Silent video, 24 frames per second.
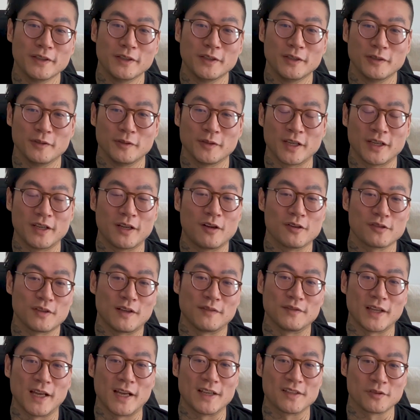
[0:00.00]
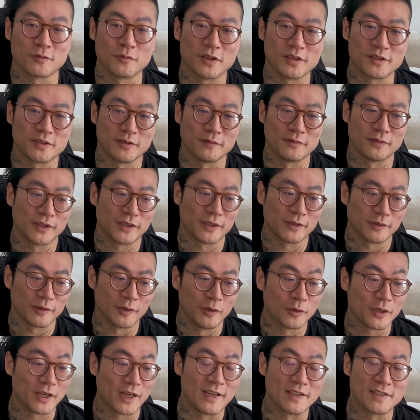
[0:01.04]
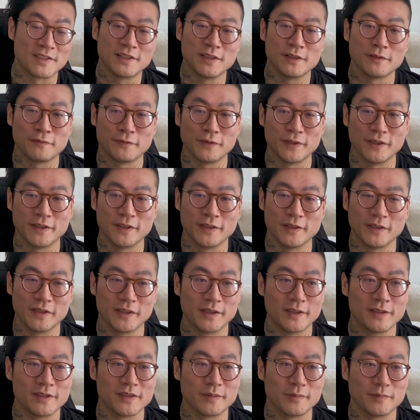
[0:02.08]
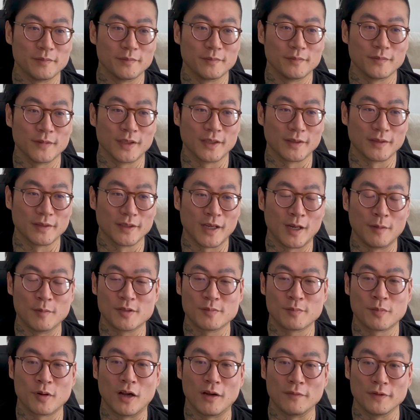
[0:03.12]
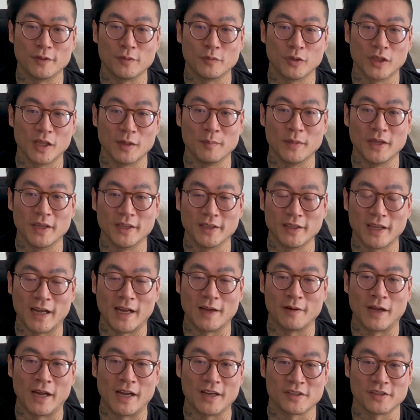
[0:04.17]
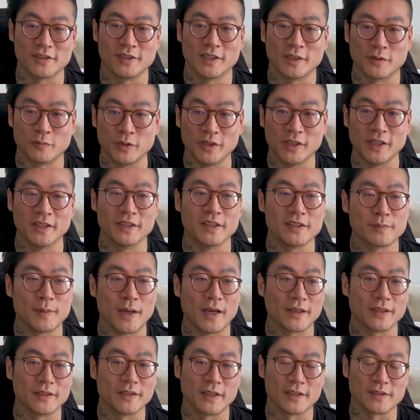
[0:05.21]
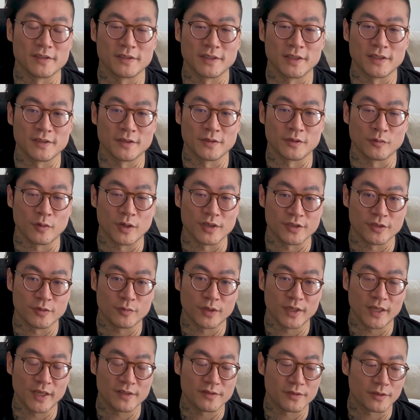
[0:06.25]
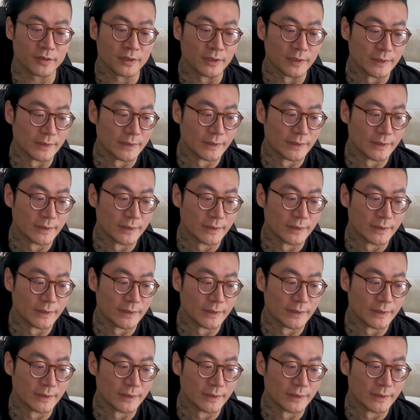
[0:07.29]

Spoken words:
you kind of also have to ask the question of like, okay, I see a fee. Is it like how much profit will I make actually like relaying this packet? That's another question you want to answer.